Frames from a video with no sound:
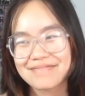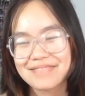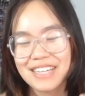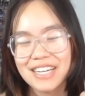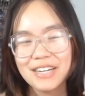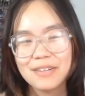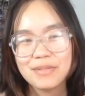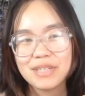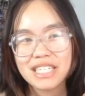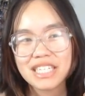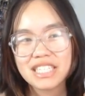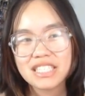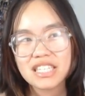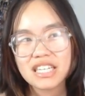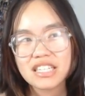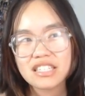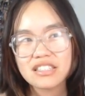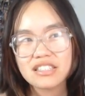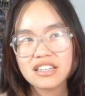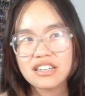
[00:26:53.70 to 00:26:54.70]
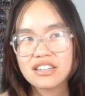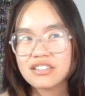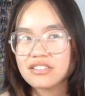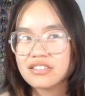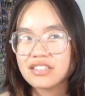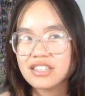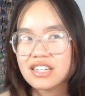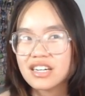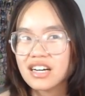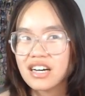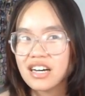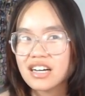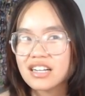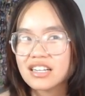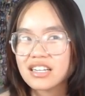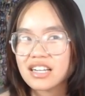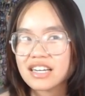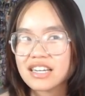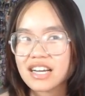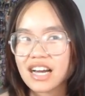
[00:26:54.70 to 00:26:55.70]
Because like, you know,
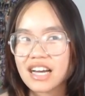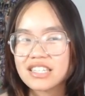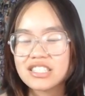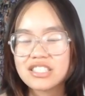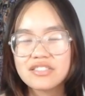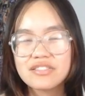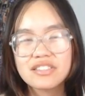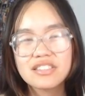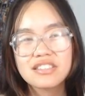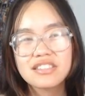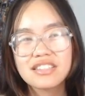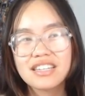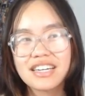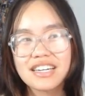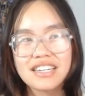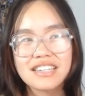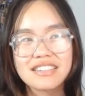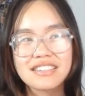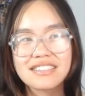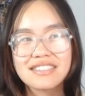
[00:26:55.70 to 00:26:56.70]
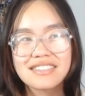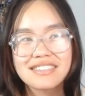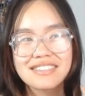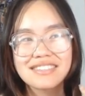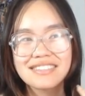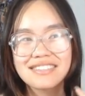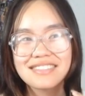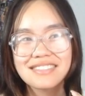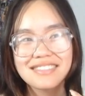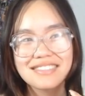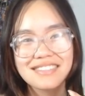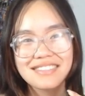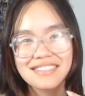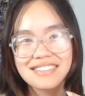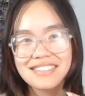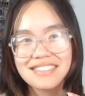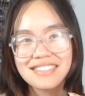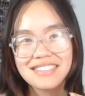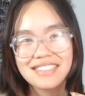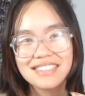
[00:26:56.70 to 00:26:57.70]
like I just feel like
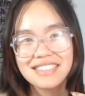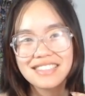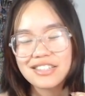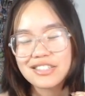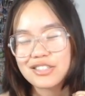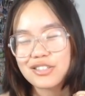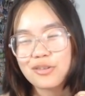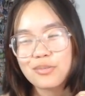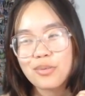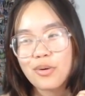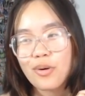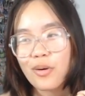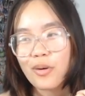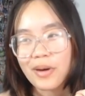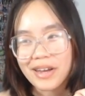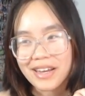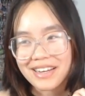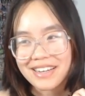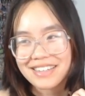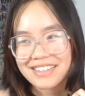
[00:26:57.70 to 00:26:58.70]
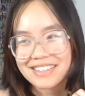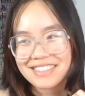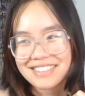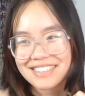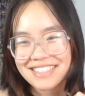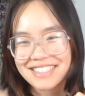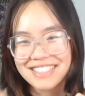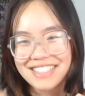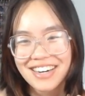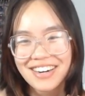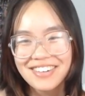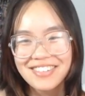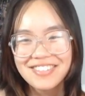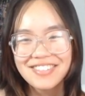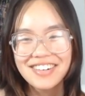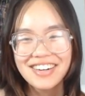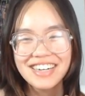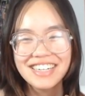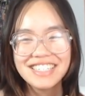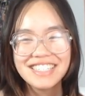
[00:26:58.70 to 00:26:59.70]
there's no point. There's no
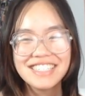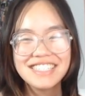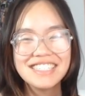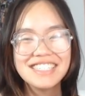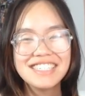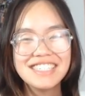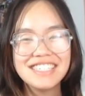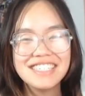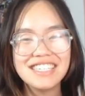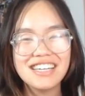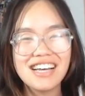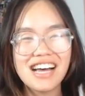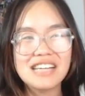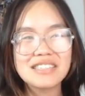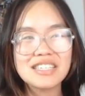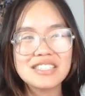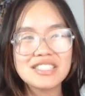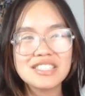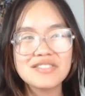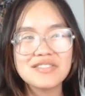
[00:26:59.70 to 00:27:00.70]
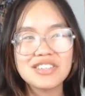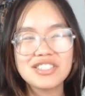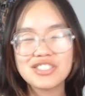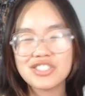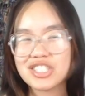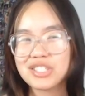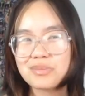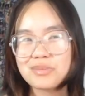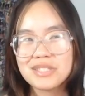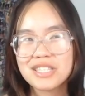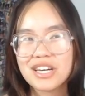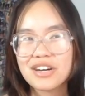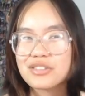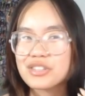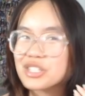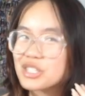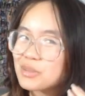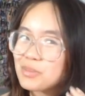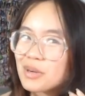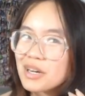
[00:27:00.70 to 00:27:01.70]
especially if they're stressing me out
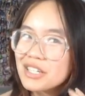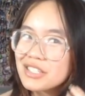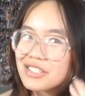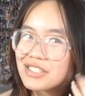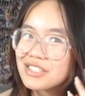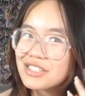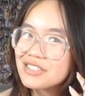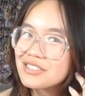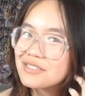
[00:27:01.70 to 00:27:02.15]
this much.